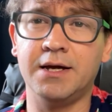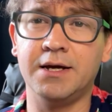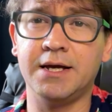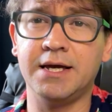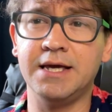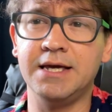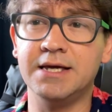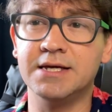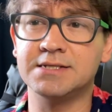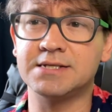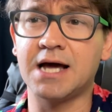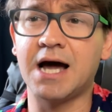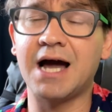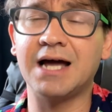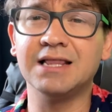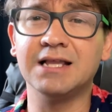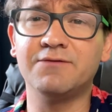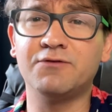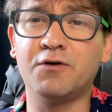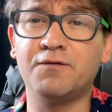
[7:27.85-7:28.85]
He is a
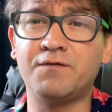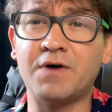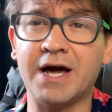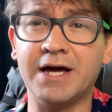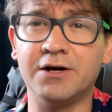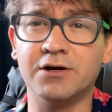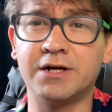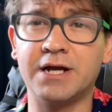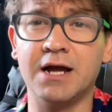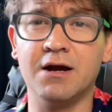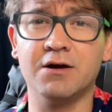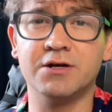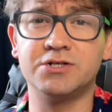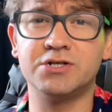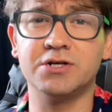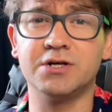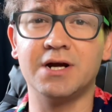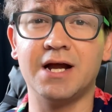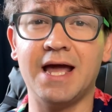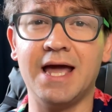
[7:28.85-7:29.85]
high-level fighter
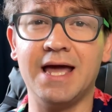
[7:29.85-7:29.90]
character,